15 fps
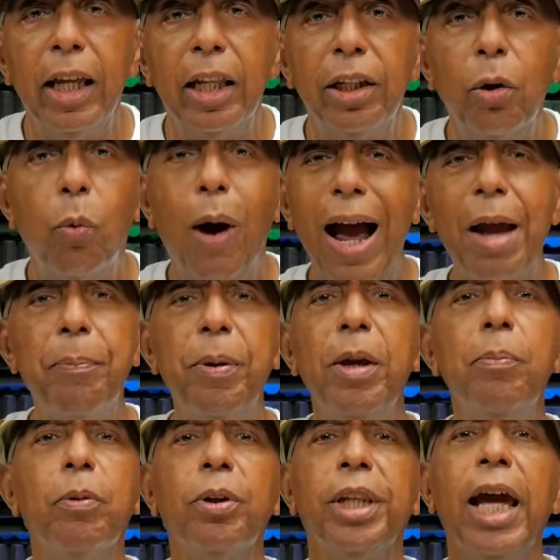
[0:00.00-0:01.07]
The white
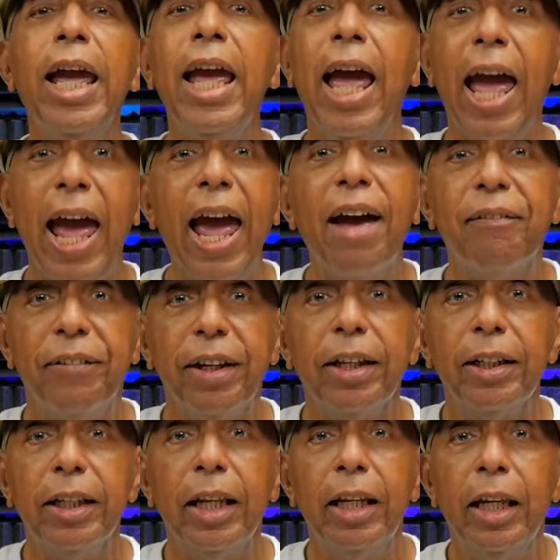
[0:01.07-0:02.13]
people, they have it
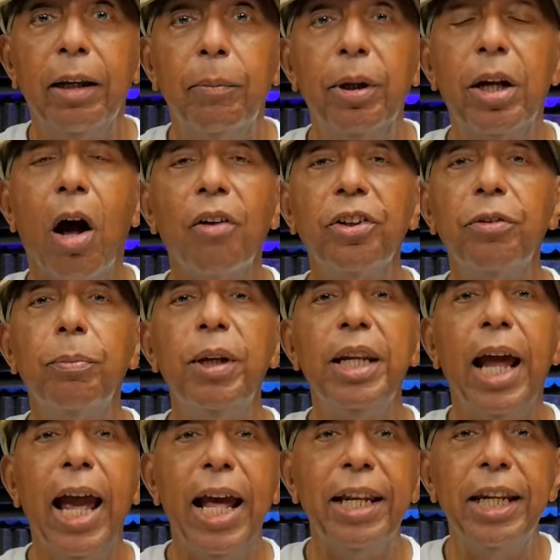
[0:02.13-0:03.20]
because it's been
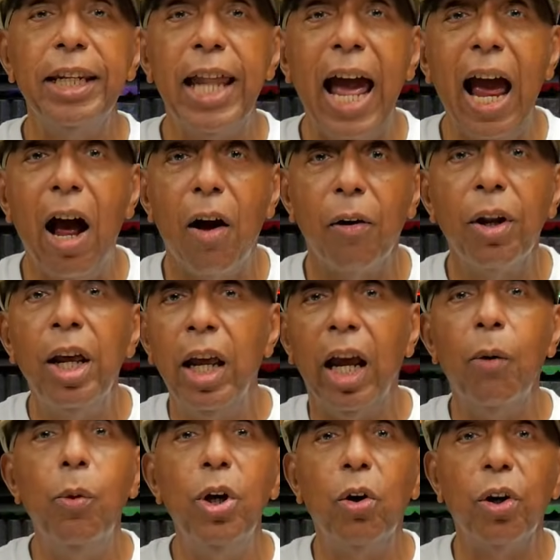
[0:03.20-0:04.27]
handed down,
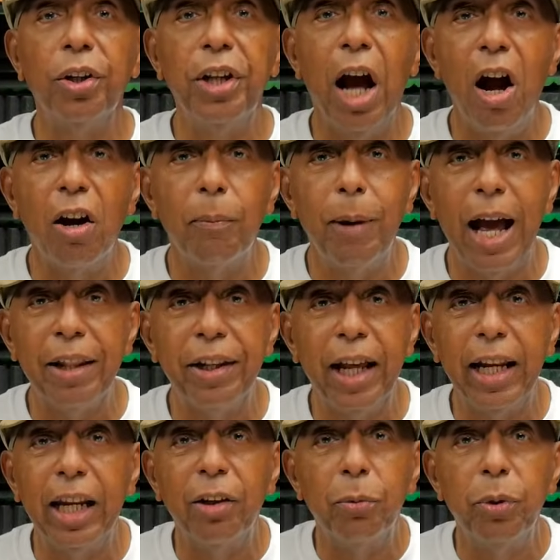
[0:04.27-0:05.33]
and we're going to talk about
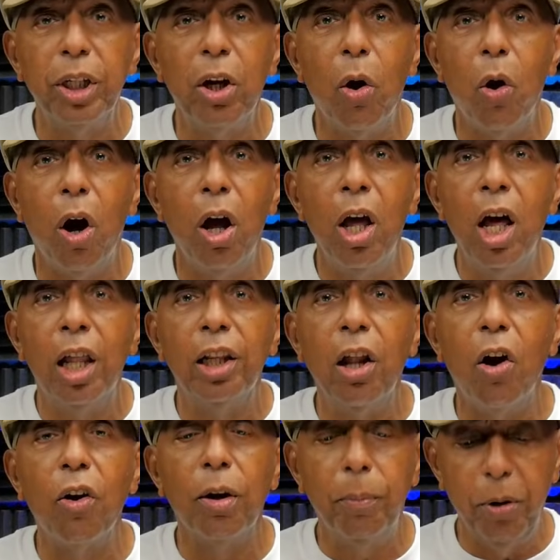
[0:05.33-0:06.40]
that as we go
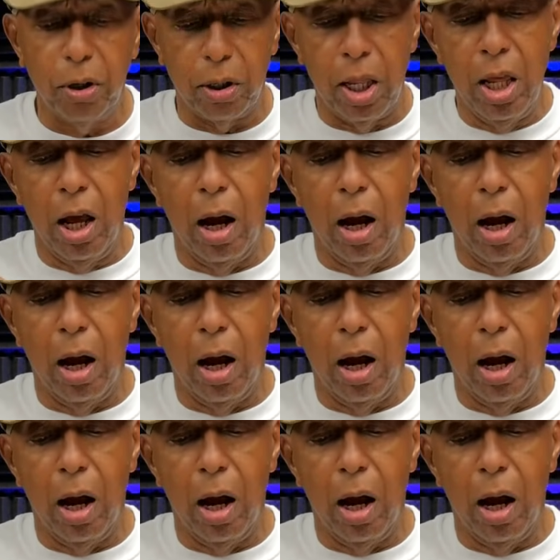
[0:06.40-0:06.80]
along in the book.